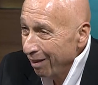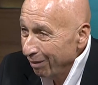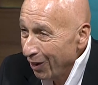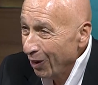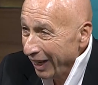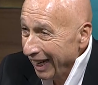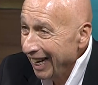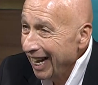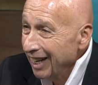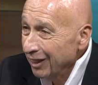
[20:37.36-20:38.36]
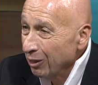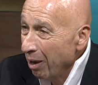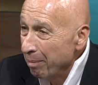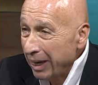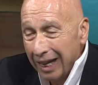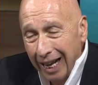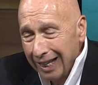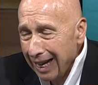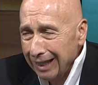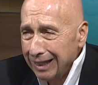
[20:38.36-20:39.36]
voting. So I mean,
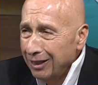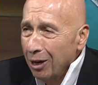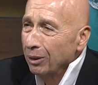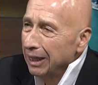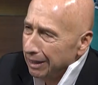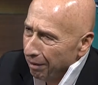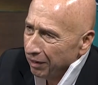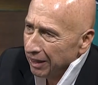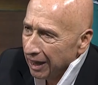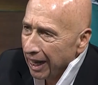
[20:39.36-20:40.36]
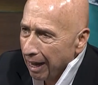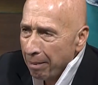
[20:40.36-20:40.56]
it's a totally different thing.